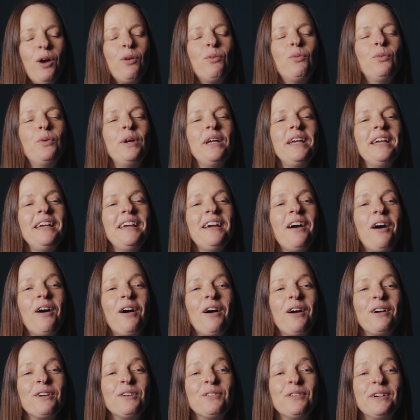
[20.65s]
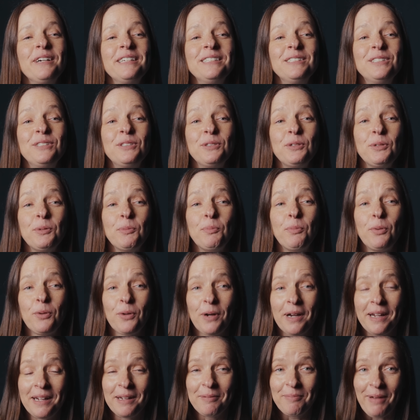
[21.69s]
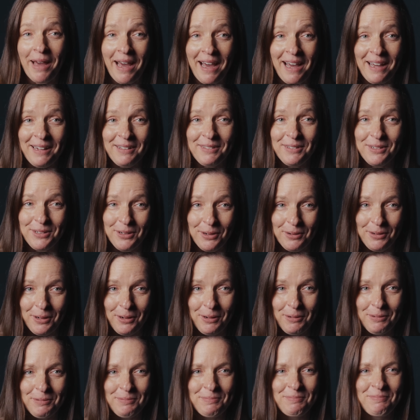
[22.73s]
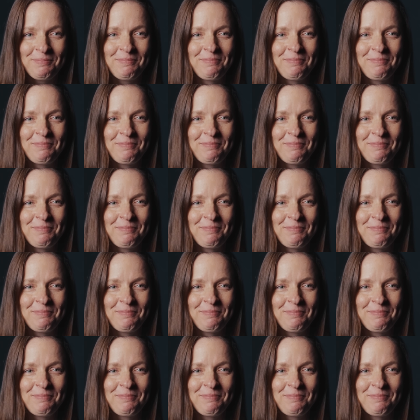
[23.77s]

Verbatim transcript: we are going to bring back the dodo.